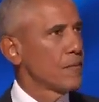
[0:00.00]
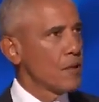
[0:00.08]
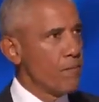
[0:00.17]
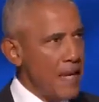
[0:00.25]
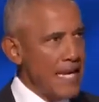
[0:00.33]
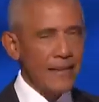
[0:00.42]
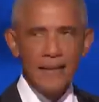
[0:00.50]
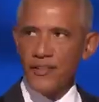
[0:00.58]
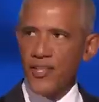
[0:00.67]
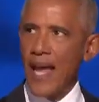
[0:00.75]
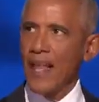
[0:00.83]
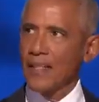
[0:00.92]
to meet the
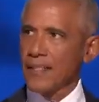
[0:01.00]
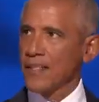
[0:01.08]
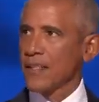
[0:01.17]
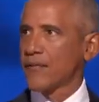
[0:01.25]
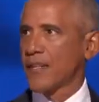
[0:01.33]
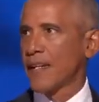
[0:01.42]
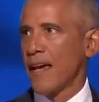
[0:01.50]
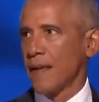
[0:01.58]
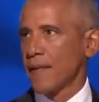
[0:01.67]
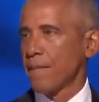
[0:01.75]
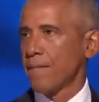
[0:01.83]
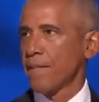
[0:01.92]
challenges of today.
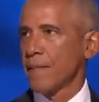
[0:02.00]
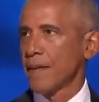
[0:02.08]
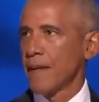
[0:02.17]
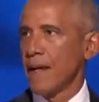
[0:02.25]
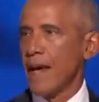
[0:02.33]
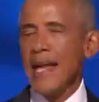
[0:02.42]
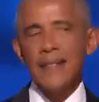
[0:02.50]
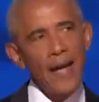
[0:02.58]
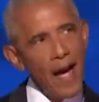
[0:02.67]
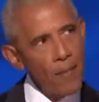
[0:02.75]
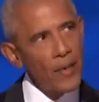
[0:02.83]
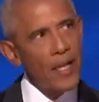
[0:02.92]
And
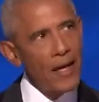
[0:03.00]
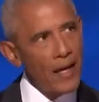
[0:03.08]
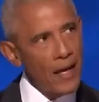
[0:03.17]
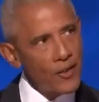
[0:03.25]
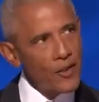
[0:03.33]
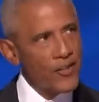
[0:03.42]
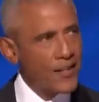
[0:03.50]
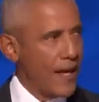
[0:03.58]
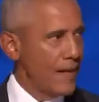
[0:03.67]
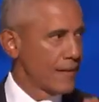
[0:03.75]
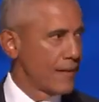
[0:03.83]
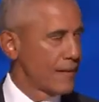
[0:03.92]
Kamala
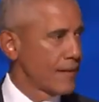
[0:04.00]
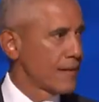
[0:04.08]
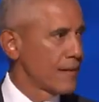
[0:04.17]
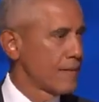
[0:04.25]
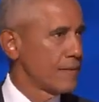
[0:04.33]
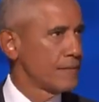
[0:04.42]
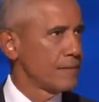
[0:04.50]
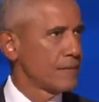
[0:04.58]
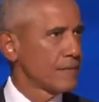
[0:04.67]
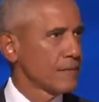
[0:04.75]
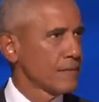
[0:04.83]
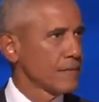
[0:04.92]
understands this.
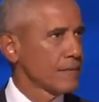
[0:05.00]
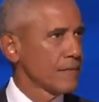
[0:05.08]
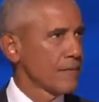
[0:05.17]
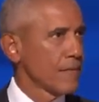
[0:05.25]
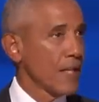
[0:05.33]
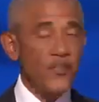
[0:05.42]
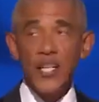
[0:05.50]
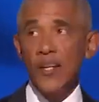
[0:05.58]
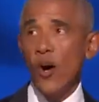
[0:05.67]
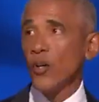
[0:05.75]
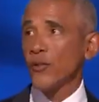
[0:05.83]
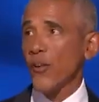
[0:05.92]
She
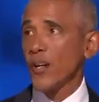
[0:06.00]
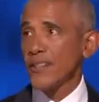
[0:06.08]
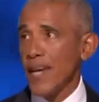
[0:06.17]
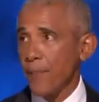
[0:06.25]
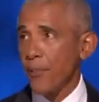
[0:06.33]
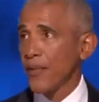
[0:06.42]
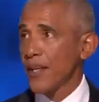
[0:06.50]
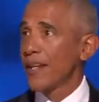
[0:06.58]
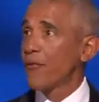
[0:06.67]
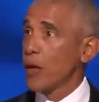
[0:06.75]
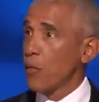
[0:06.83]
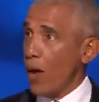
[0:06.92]
knows, for example, that
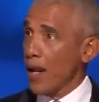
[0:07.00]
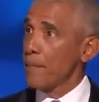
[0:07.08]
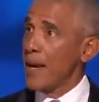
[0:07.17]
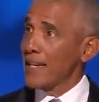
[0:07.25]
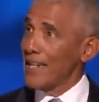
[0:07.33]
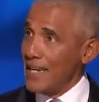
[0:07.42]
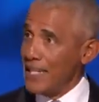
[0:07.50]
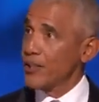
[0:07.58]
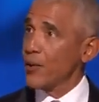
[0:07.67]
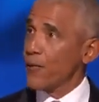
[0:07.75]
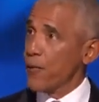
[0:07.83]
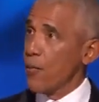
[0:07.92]
if we want to make it
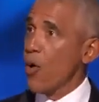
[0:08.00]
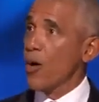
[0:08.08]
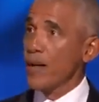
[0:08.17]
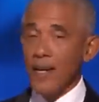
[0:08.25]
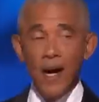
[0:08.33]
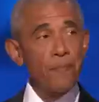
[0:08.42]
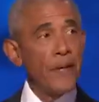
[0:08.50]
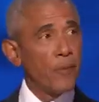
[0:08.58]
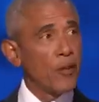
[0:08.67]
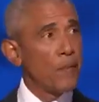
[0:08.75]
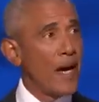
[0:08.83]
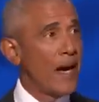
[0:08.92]
easier for more young
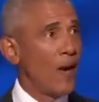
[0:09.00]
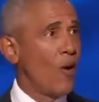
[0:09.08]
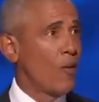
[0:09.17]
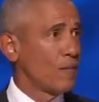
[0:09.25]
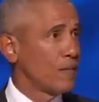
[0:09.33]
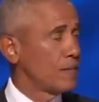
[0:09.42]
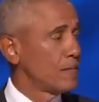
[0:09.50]
people to buy a home,